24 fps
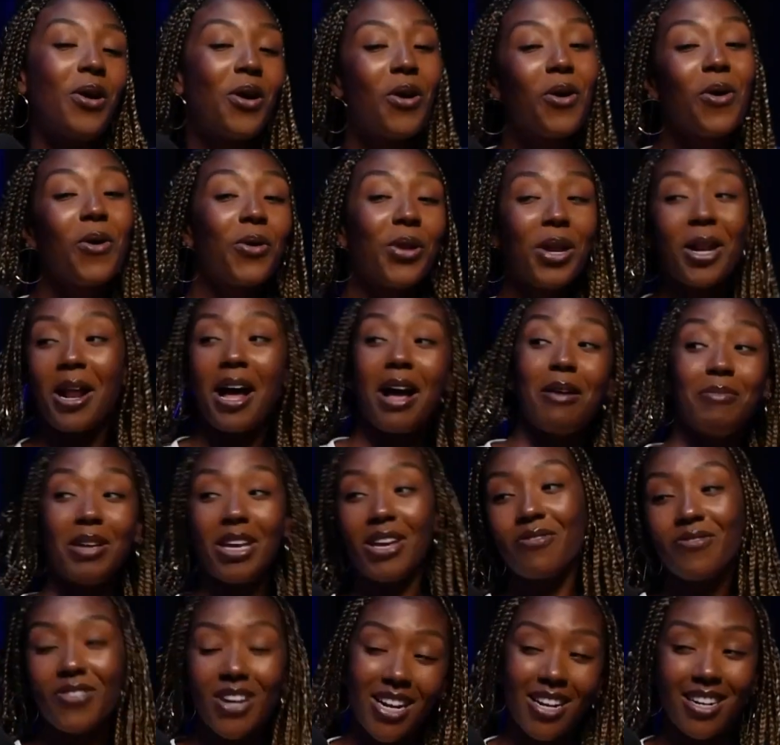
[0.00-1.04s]
who did I
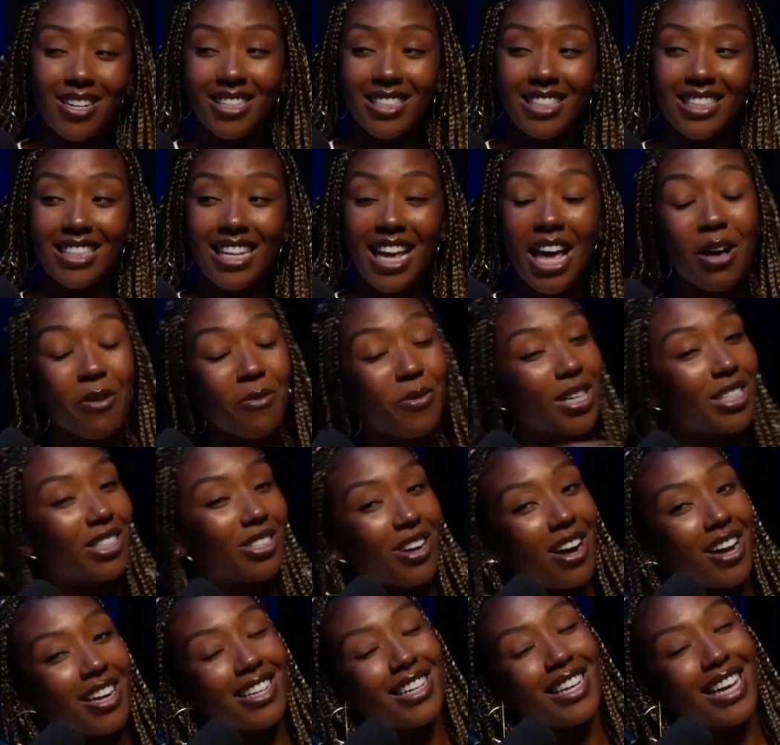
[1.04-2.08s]
meet first? Right. And was
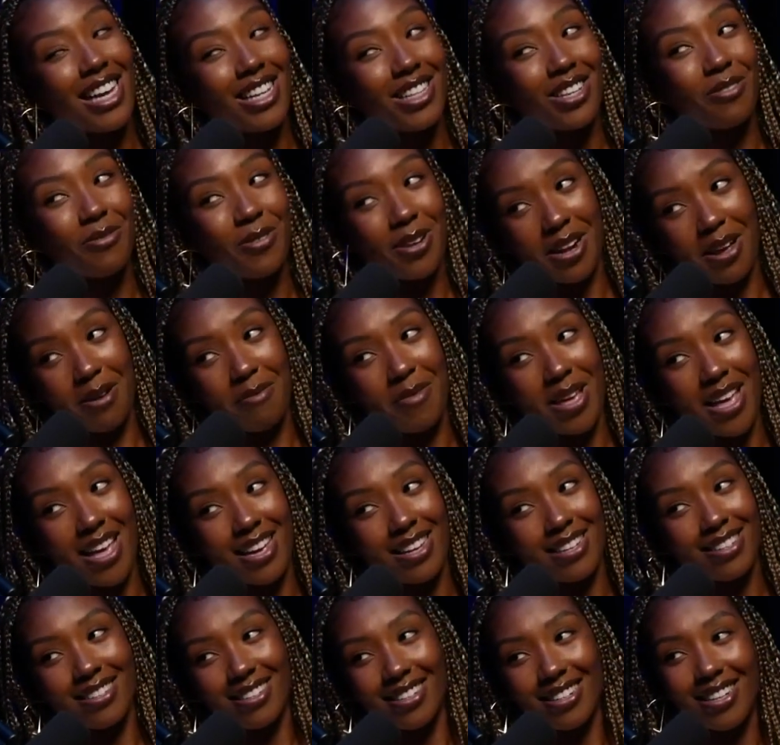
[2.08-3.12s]
y'all together when I
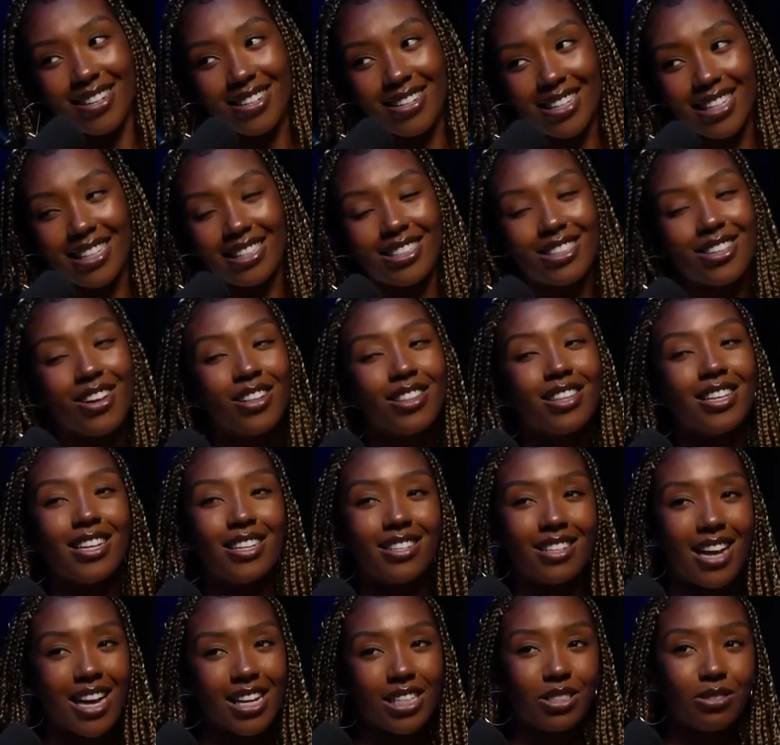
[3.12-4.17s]
met? You know? And so
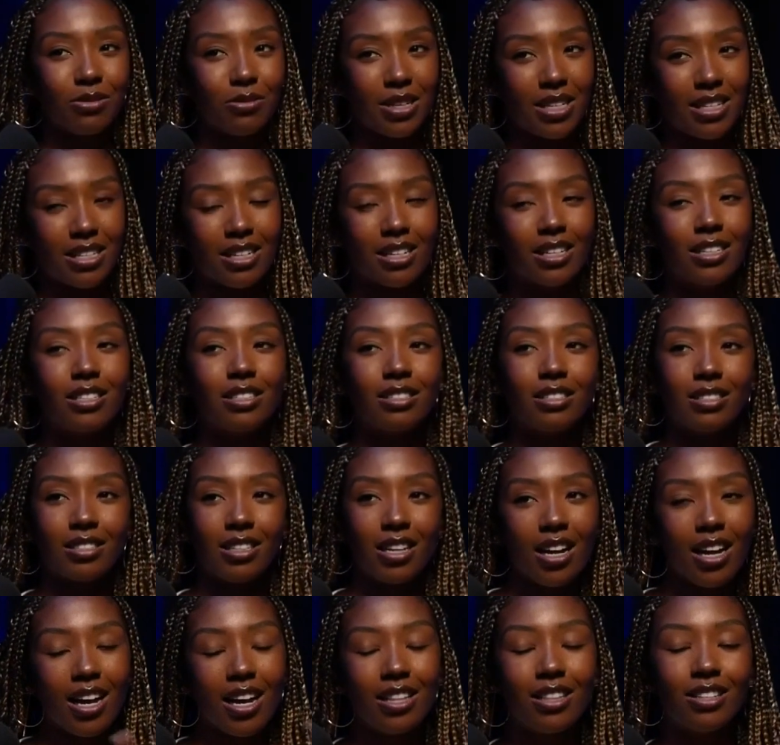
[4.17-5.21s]
then that's when the
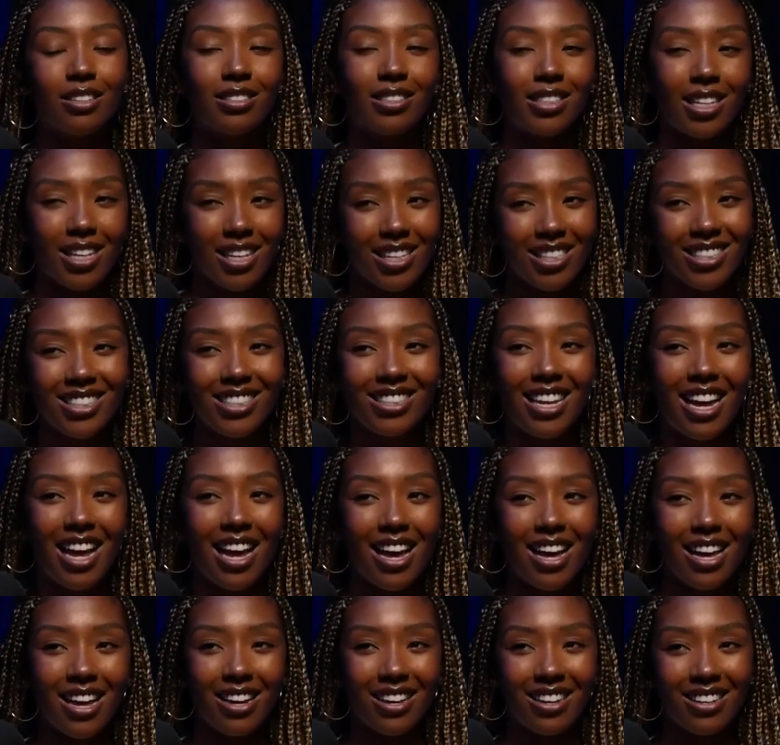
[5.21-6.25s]
other things
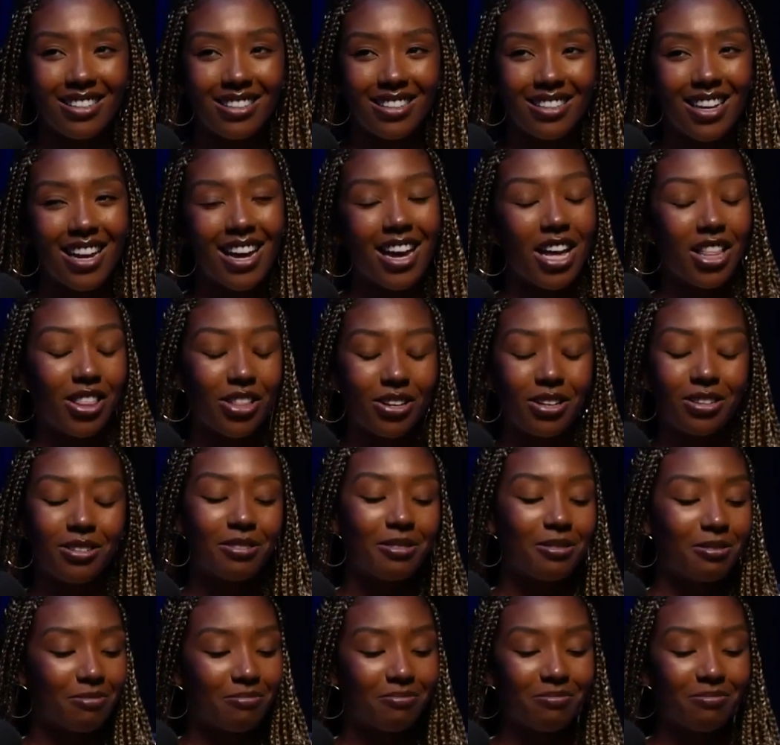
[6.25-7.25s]
that the other